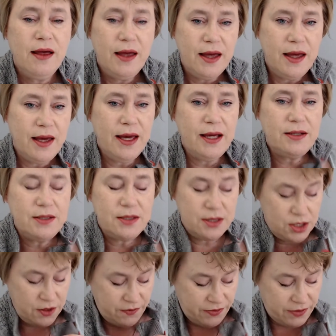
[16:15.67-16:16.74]
It's
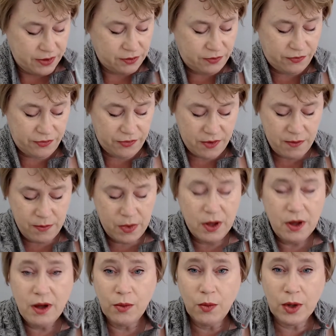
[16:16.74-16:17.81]
different from
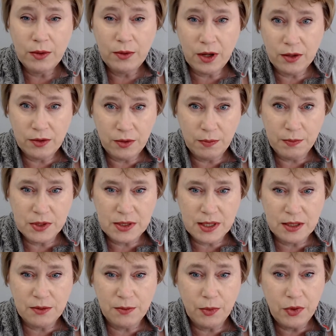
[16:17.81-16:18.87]
a
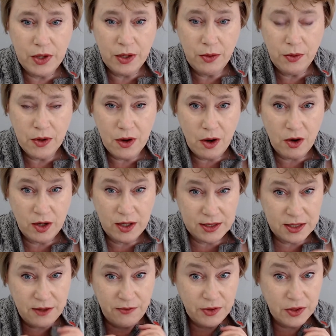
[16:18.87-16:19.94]
100% merino yarn. It's
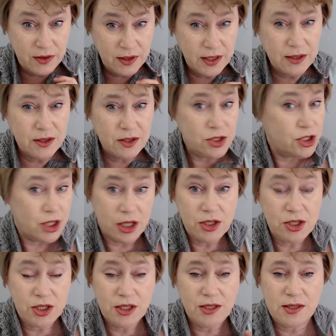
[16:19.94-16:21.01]
different in the touch.
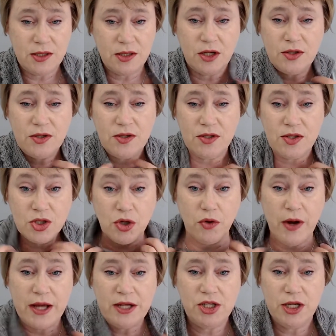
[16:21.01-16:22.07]
It's not
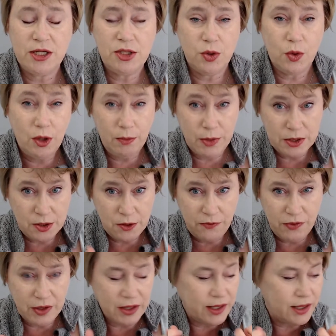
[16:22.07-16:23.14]
scratchy at all, but you
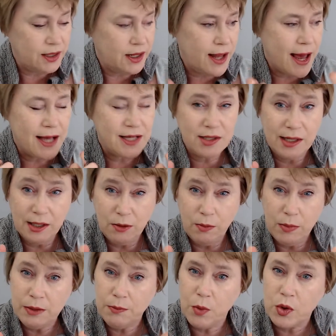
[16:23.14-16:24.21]
feel that it has a little
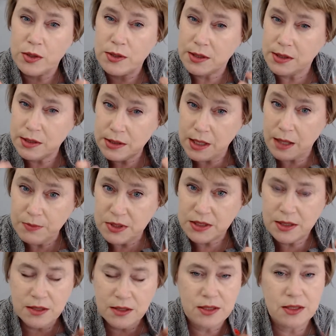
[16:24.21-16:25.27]
bit more
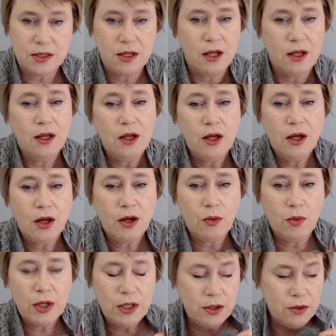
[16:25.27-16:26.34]
substance. A
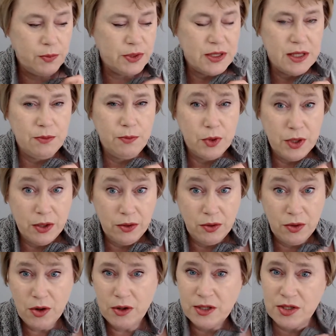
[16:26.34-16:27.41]
100% merino
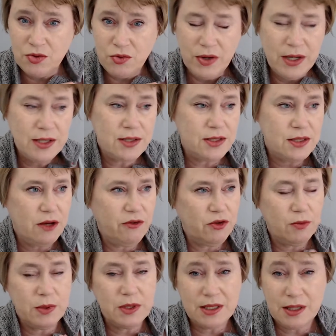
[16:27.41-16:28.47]
yarn is really soft,
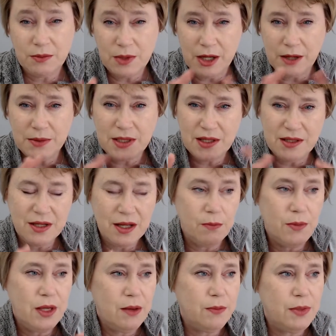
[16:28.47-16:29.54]
but sometimes it can be
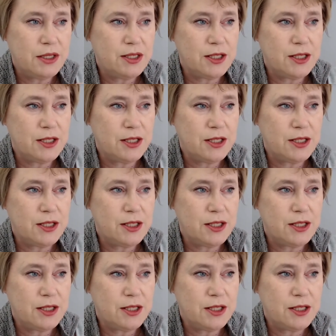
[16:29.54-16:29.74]
a bit